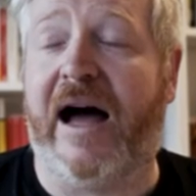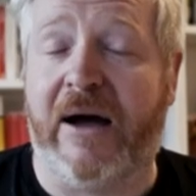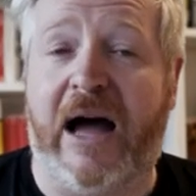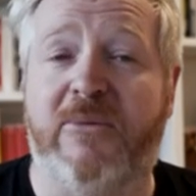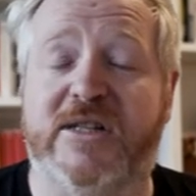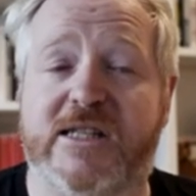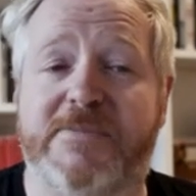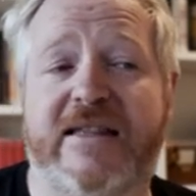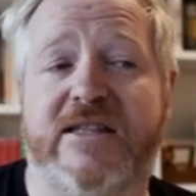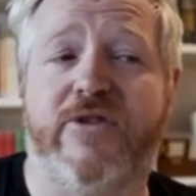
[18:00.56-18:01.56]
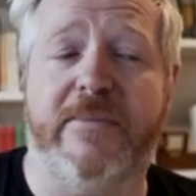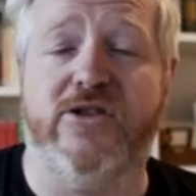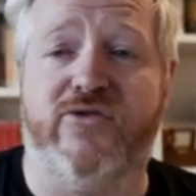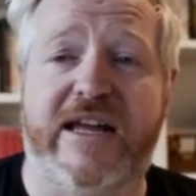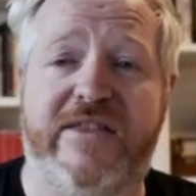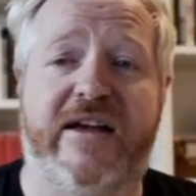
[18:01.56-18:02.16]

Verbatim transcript: But I, I would suspect that Raymond's right,